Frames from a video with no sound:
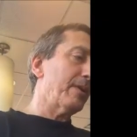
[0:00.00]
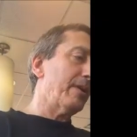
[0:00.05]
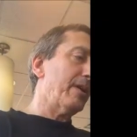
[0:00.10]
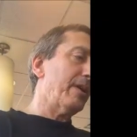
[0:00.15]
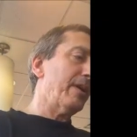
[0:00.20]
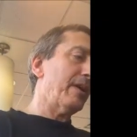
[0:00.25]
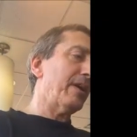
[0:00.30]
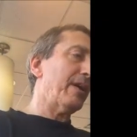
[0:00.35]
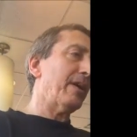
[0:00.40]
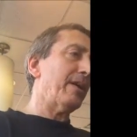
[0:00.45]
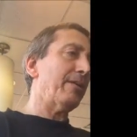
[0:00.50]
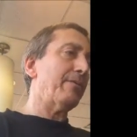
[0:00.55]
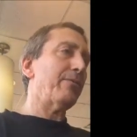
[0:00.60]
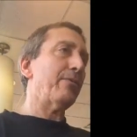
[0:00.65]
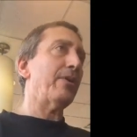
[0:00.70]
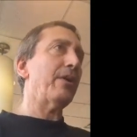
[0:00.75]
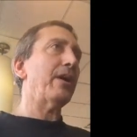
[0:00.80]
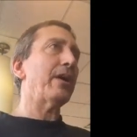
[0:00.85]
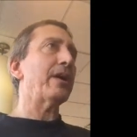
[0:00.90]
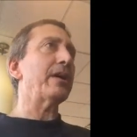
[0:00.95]
Yeah,
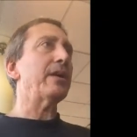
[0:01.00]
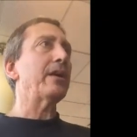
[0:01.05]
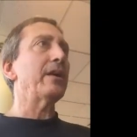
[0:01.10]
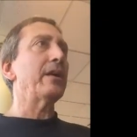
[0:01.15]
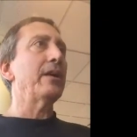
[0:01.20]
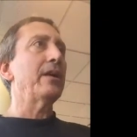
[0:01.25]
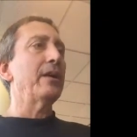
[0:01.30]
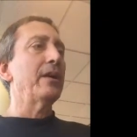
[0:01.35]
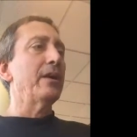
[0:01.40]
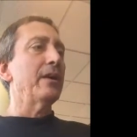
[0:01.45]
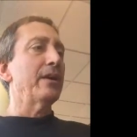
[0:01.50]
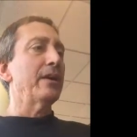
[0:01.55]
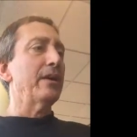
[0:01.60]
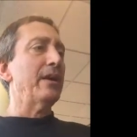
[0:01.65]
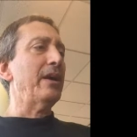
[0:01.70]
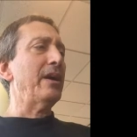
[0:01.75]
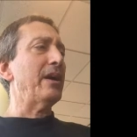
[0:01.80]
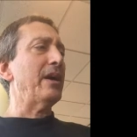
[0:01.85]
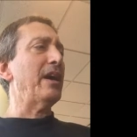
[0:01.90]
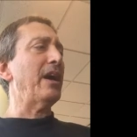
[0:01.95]
right.
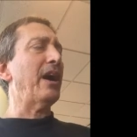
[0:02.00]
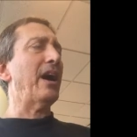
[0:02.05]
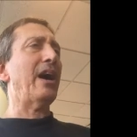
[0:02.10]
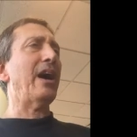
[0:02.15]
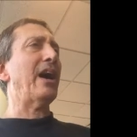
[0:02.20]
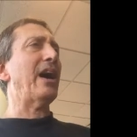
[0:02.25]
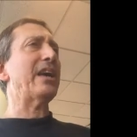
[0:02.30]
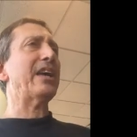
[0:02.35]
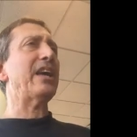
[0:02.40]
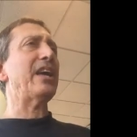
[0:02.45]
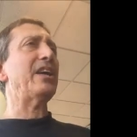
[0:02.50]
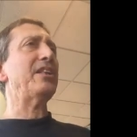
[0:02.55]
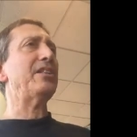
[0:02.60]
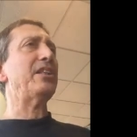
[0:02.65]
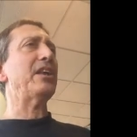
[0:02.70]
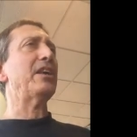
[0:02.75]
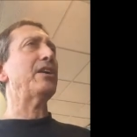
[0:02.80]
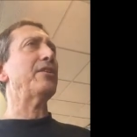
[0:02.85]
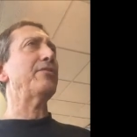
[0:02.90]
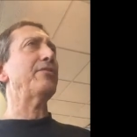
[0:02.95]
Yeah, I, I, can't
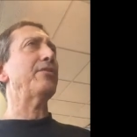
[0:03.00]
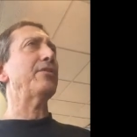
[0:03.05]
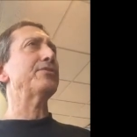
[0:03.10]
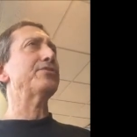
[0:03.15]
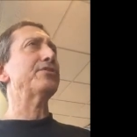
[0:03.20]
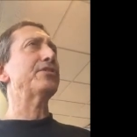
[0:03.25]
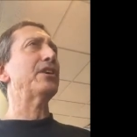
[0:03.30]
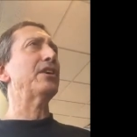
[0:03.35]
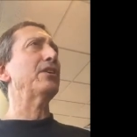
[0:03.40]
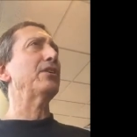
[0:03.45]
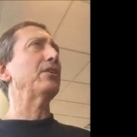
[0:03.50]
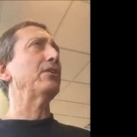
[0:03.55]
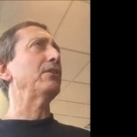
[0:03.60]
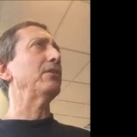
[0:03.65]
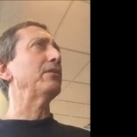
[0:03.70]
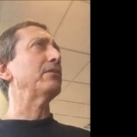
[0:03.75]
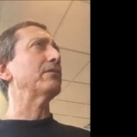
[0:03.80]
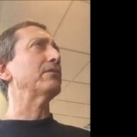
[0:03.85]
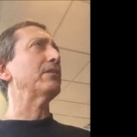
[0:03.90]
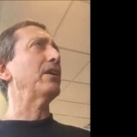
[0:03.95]
think of a
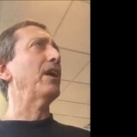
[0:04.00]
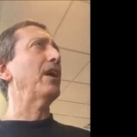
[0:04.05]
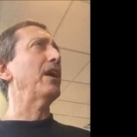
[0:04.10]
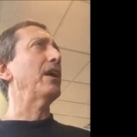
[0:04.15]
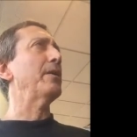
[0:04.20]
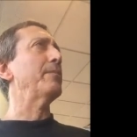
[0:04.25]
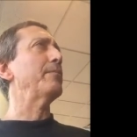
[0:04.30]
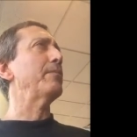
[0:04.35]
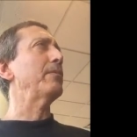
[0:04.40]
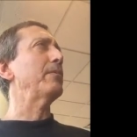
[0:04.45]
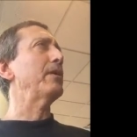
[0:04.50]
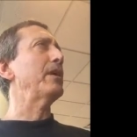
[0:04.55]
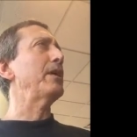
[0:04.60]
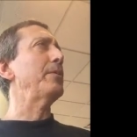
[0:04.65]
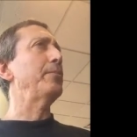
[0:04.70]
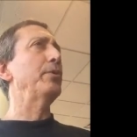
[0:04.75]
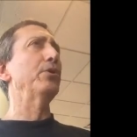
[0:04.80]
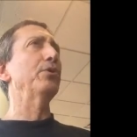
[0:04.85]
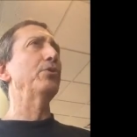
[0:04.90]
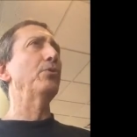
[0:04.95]
single time he
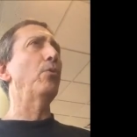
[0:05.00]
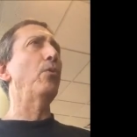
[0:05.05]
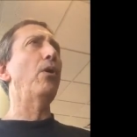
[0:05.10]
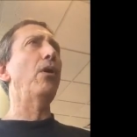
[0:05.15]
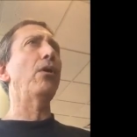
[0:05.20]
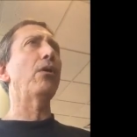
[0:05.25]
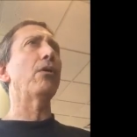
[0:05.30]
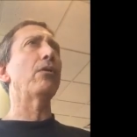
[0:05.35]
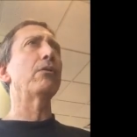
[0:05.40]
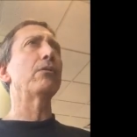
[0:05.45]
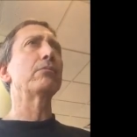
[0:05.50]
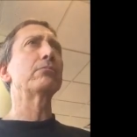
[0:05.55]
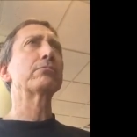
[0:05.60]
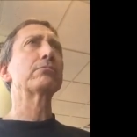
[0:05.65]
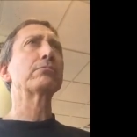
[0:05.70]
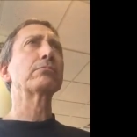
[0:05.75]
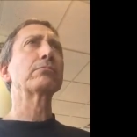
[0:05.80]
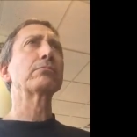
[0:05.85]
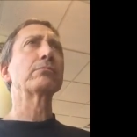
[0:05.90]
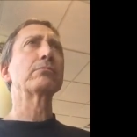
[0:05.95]
built a wall.
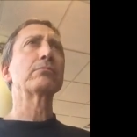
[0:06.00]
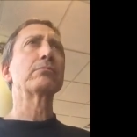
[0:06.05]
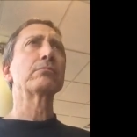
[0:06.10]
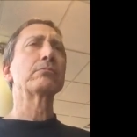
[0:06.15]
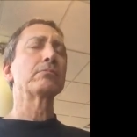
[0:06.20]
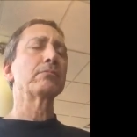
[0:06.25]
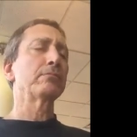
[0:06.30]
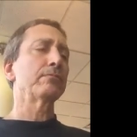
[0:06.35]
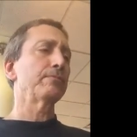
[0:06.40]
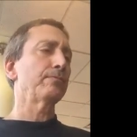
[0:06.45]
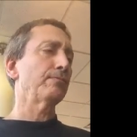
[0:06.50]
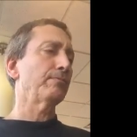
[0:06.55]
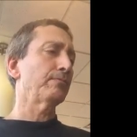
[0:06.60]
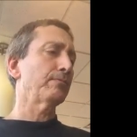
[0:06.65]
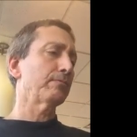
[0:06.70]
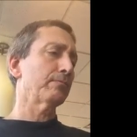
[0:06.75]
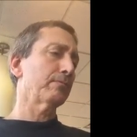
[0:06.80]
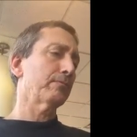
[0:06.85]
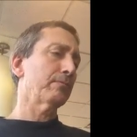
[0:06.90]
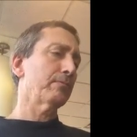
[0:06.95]
Well, it doesn't matter
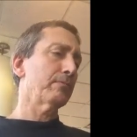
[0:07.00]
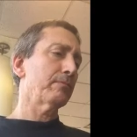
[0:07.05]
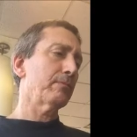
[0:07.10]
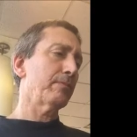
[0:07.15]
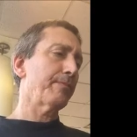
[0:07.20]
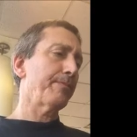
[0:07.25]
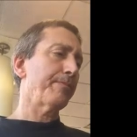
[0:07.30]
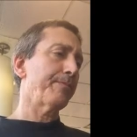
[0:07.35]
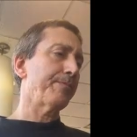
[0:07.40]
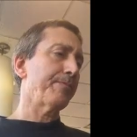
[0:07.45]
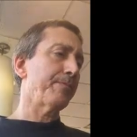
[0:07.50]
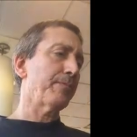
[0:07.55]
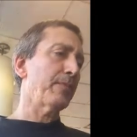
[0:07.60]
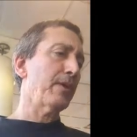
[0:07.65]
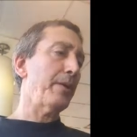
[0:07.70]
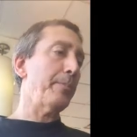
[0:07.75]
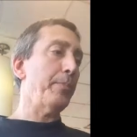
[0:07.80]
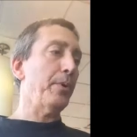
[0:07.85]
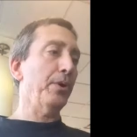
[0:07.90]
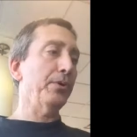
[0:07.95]
because he's a liar.
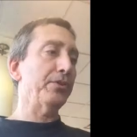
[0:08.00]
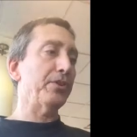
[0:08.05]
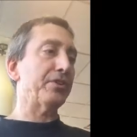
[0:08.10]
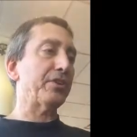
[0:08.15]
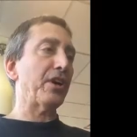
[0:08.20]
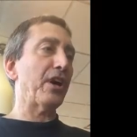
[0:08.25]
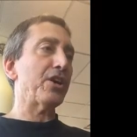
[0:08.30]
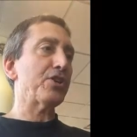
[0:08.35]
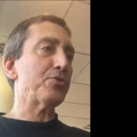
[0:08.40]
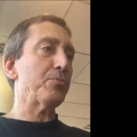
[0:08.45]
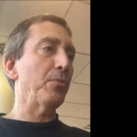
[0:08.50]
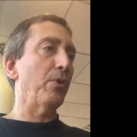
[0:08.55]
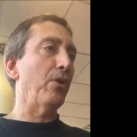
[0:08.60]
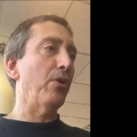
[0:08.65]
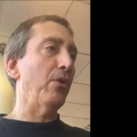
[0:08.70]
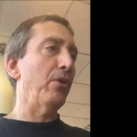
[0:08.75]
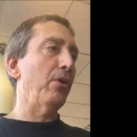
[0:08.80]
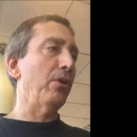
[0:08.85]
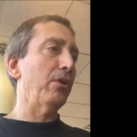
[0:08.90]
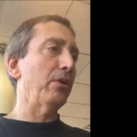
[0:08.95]
He built the Taj
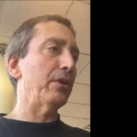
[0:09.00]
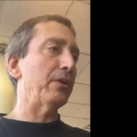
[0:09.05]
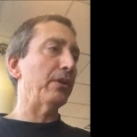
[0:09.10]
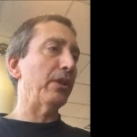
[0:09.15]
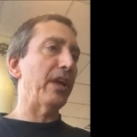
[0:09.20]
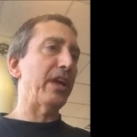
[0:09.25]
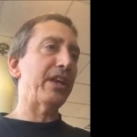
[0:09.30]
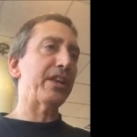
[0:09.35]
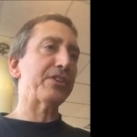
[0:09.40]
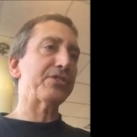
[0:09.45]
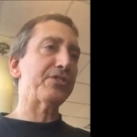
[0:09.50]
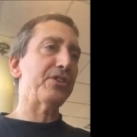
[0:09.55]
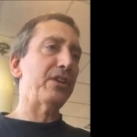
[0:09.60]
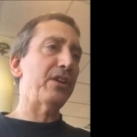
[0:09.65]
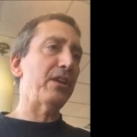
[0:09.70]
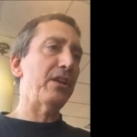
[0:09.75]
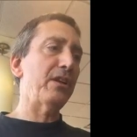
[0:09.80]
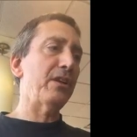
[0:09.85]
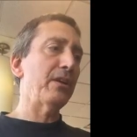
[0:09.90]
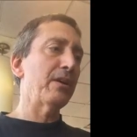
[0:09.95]
Mahal in Atlantic
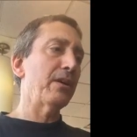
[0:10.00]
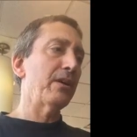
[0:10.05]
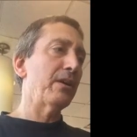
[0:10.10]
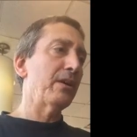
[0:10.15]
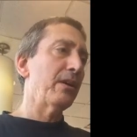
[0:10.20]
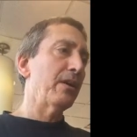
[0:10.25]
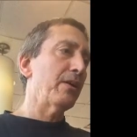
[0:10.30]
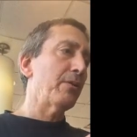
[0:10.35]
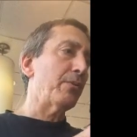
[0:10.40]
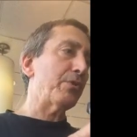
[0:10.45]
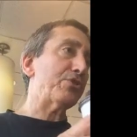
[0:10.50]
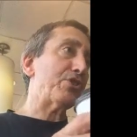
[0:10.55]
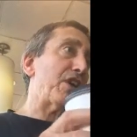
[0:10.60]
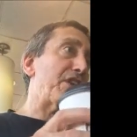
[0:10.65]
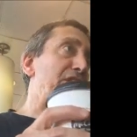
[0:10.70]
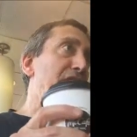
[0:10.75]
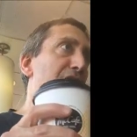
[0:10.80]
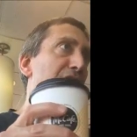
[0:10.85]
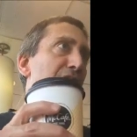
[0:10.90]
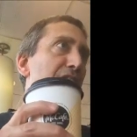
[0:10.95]
City, which
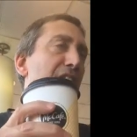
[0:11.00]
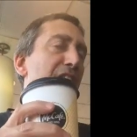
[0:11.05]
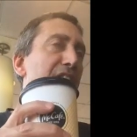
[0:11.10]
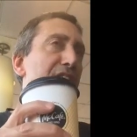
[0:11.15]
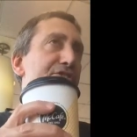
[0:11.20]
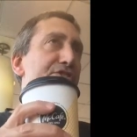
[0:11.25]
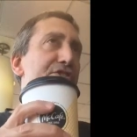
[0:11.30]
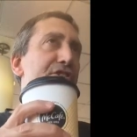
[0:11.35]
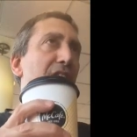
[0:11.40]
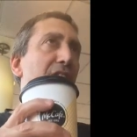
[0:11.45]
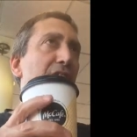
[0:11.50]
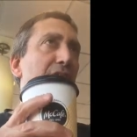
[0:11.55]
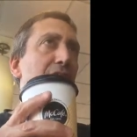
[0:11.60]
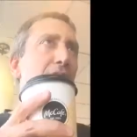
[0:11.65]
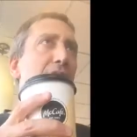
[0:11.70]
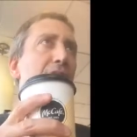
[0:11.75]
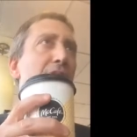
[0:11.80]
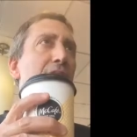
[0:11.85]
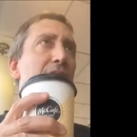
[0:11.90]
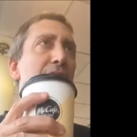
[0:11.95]
I think he had to
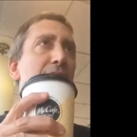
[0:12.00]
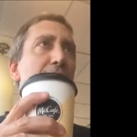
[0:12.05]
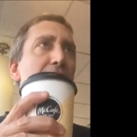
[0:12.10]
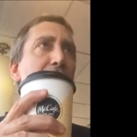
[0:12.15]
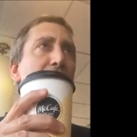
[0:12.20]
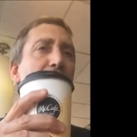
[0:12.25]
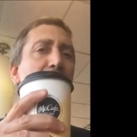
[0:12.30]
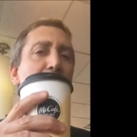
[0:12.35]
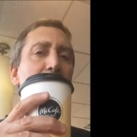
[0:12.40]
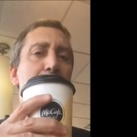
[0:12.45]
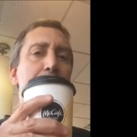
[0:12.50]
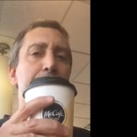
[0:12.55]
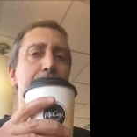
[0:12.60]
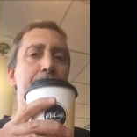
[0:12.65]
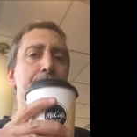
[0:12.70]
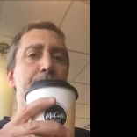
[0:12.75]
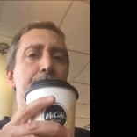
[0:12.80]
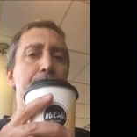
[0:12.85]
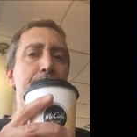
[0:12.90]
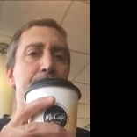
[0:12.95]
sell. I think it went
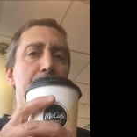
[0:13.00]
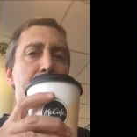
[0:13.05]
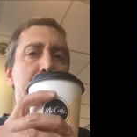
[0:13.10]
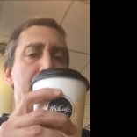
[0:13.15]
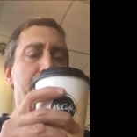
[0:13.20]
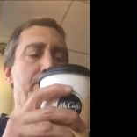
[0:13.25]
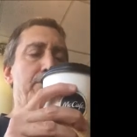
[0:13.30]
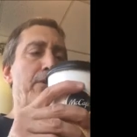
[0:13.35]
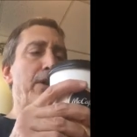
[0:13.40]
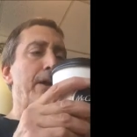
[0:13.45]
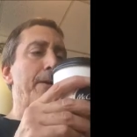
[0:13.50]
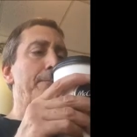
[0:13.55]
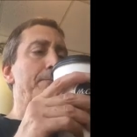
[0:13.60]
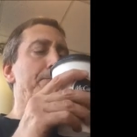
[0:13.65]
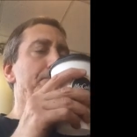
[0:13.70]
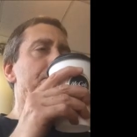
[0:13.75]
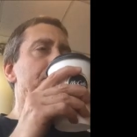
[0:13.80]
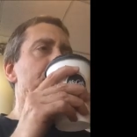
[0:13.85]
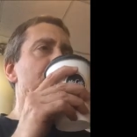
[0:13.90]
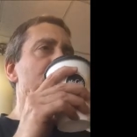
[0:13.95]
bankrupt. It right.
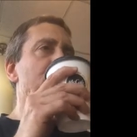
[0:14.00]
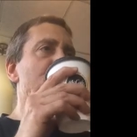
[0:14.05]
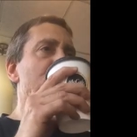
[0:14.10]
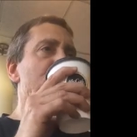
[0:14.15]
doesn't matter.